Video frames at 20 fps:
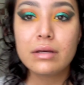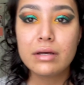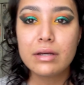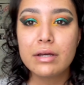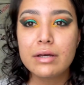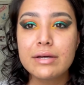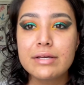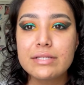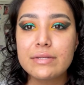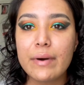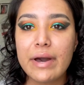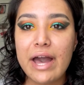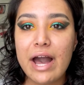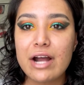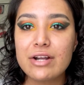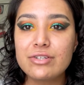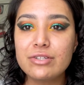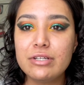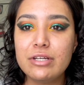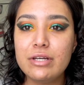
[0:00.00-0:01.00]
So I
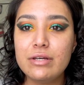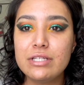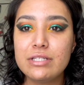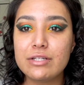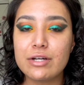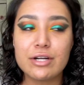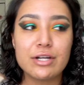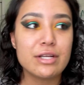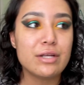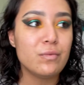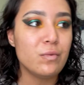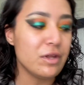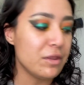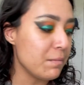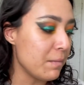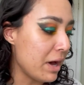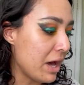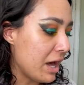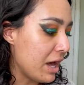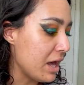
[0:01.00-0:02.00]
actually started with
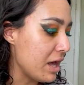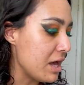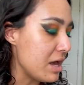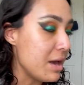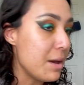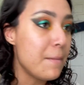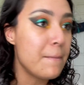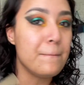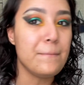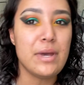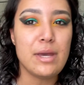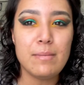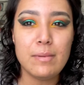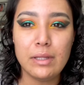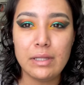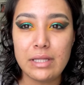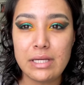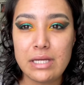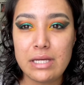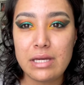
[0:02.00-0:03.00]
my
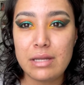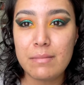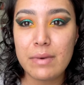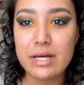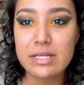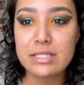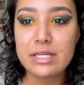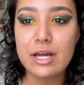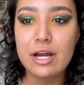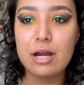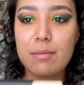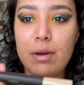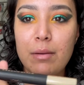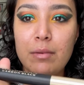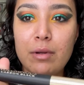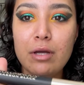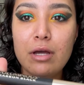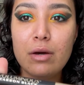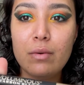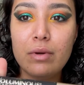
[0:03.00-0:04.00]
Maybelline mascara, but I'm
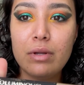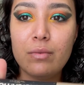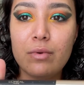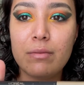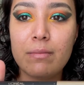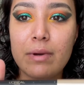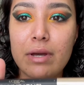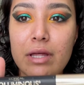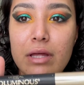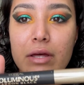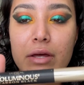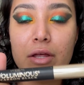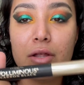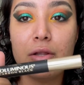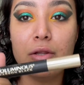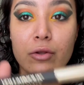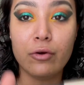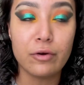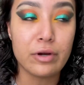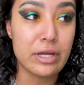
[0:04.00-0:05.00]
gonna go in with my
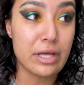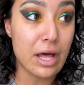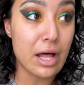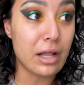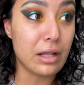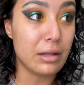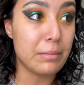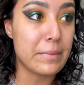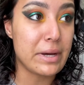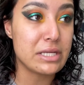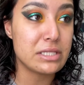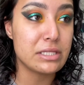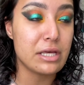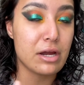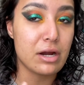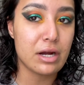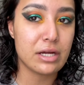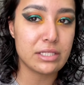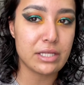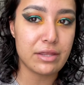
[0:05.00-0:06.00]
L'Oreal
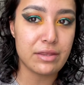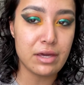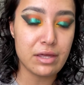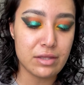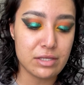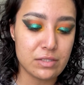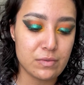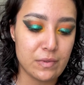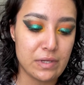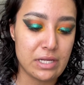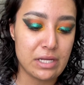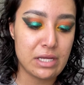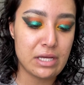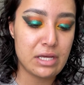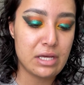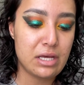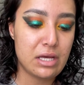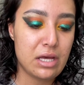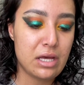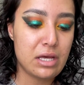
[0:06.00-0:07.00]
mascara because I think this one
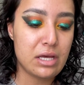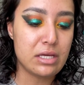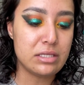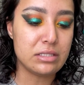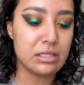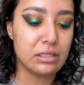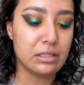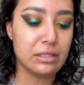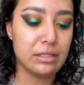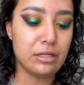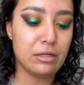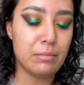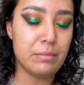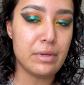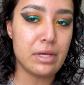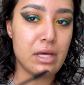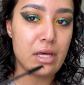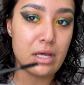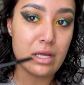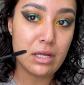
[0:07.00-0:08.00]
is a little
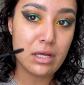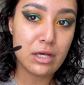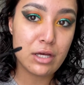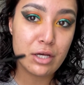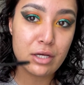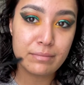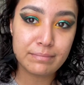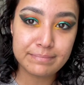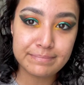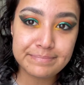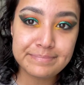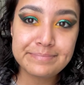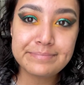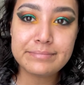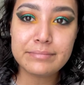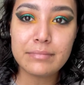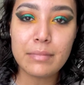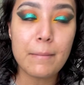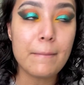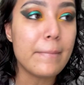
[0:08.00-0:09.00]
bit
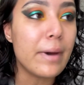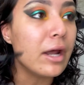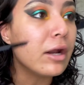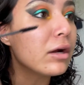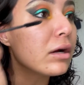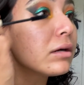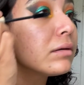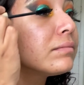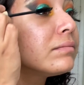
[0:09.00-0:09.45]
better.